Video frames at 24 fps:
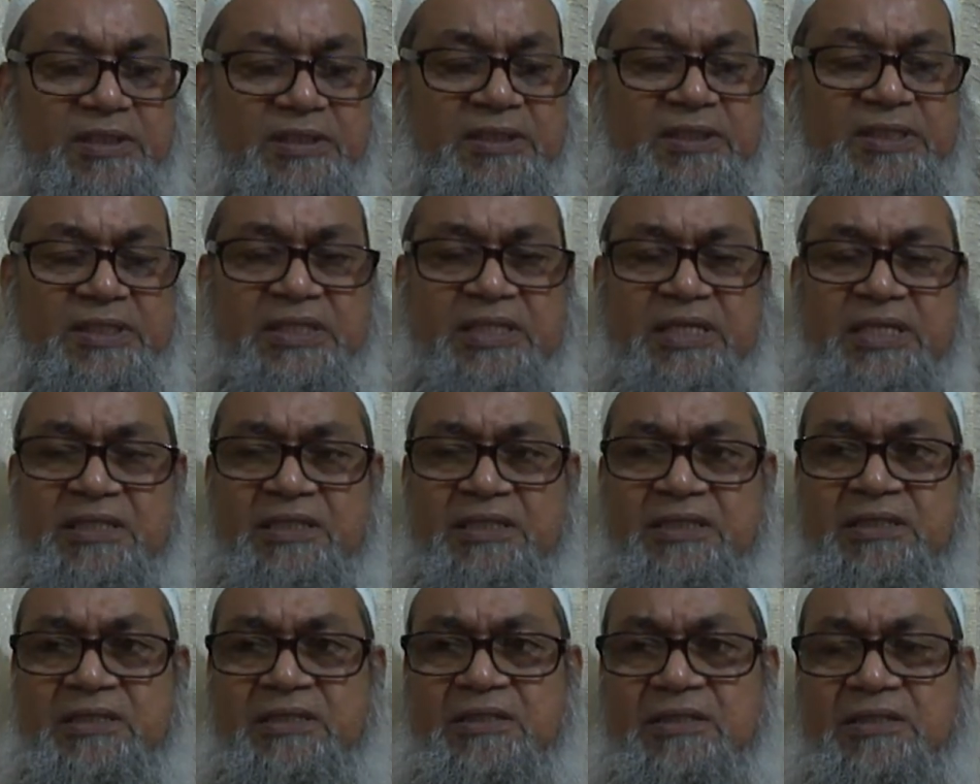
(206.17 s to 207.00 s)
These are
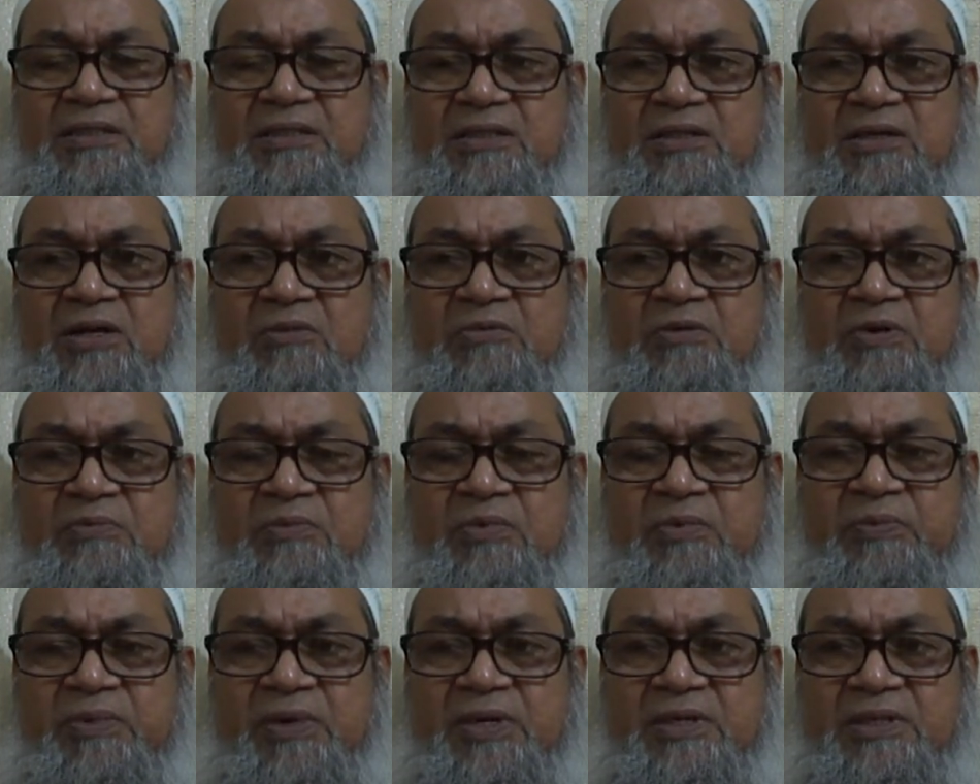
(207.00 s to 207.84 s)
the common
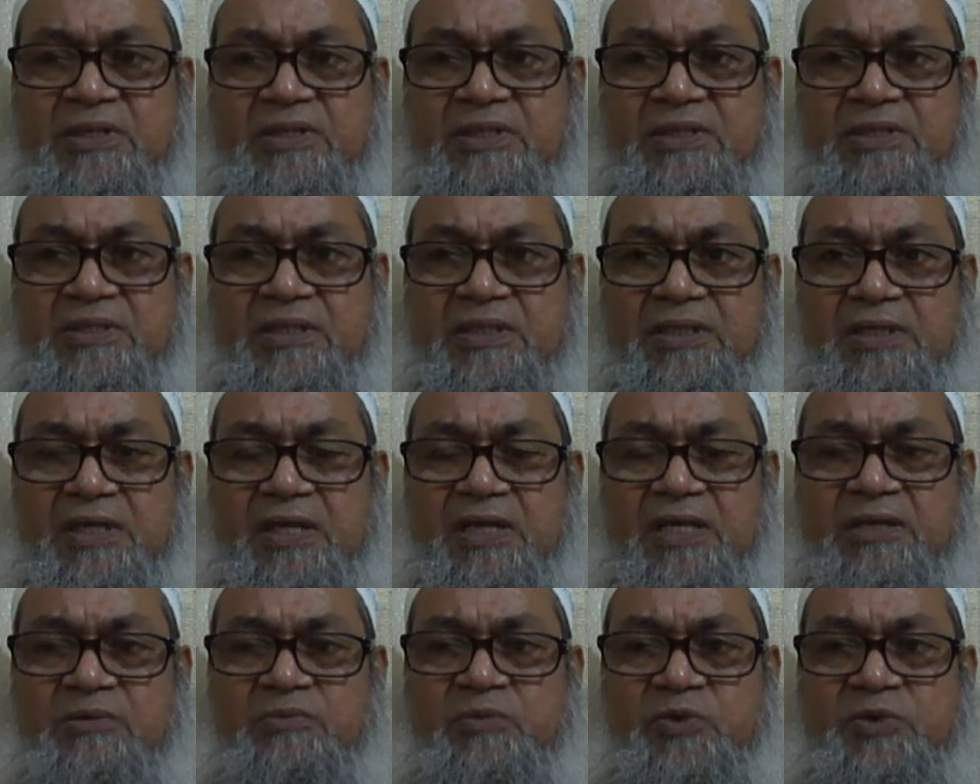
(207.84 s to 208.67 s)
properties,
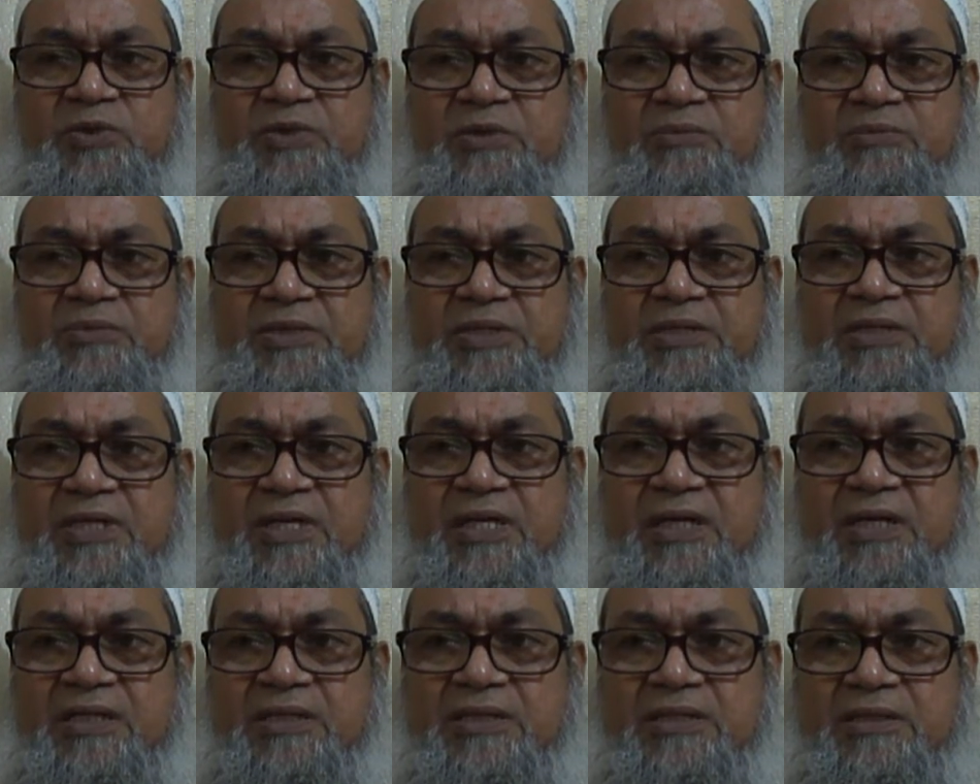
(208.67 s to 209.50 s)
and most of the
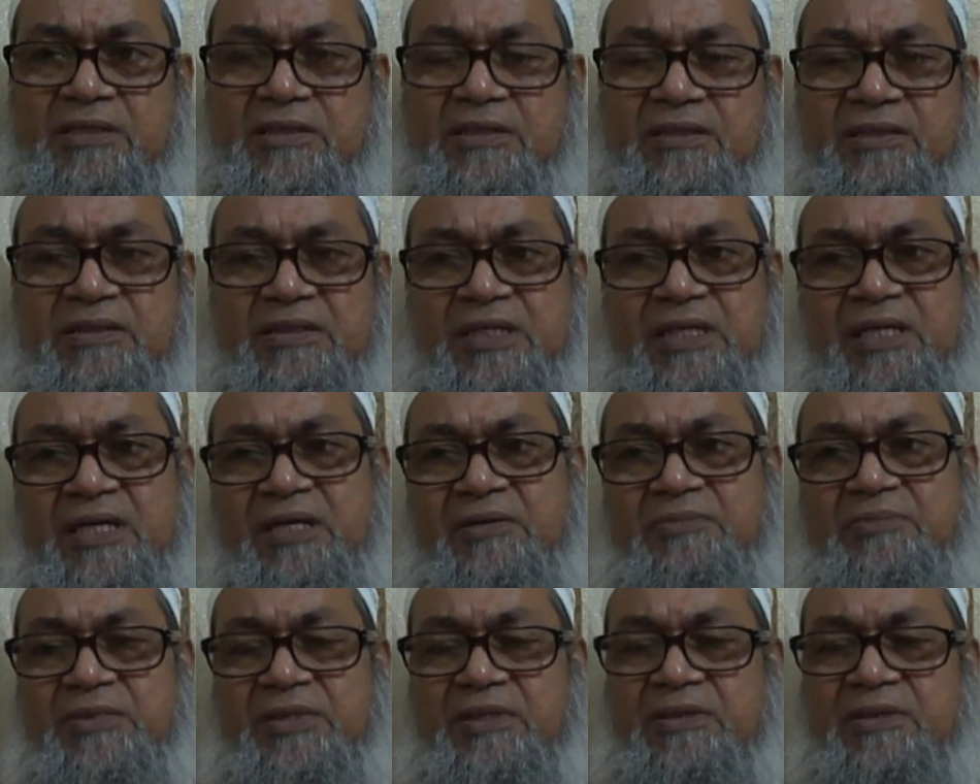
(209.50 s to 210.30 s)
drugs they have